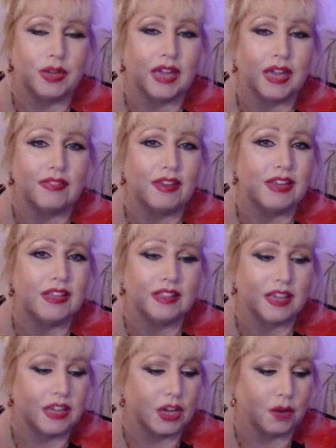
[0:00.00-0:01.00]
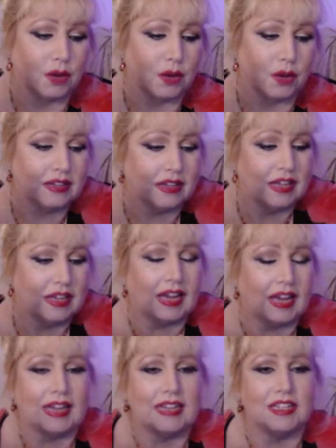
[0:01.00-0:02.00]
Okay, they go in,
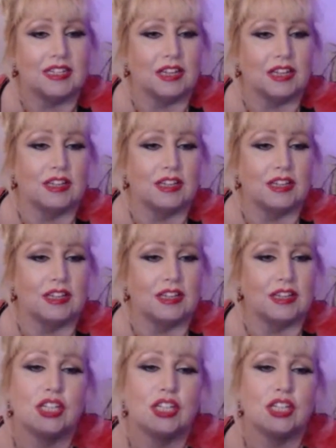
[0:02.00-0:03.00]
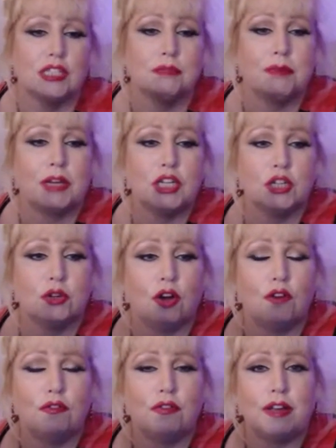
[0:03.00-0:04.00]
and yeah, they're just a special
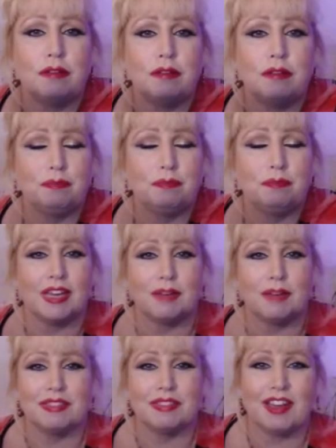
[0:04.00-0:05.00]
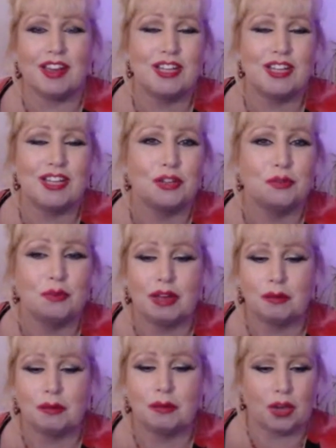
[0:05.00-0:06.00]
offer that I do,
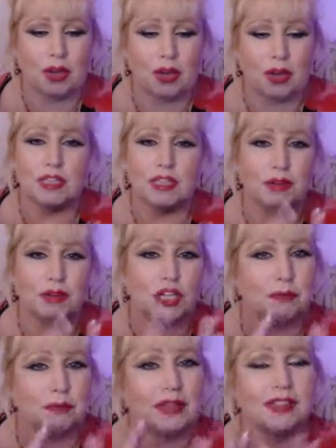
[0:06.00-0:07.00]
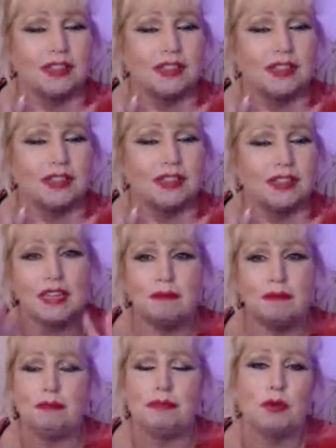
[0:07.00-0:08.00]
where we go into each month and we
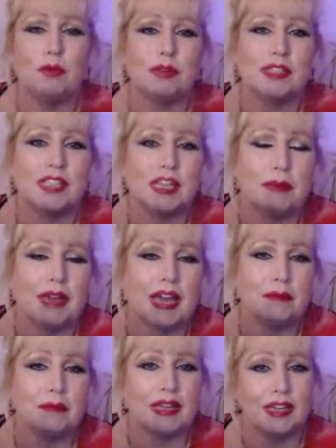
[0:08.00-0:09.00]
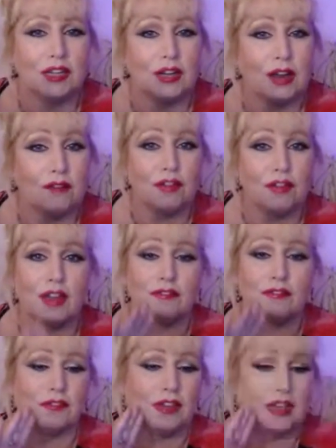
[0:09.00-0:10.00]
see what's going to be happening in love
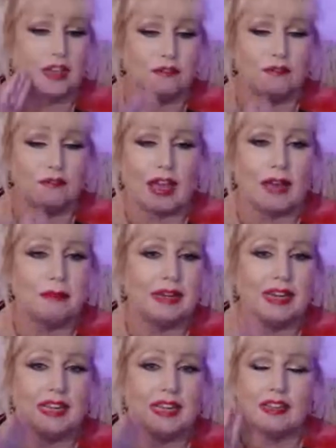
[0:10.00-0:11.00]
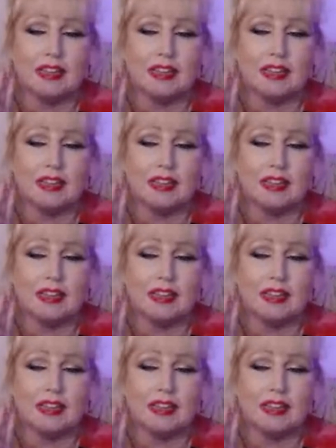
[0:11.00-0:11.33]
life, family,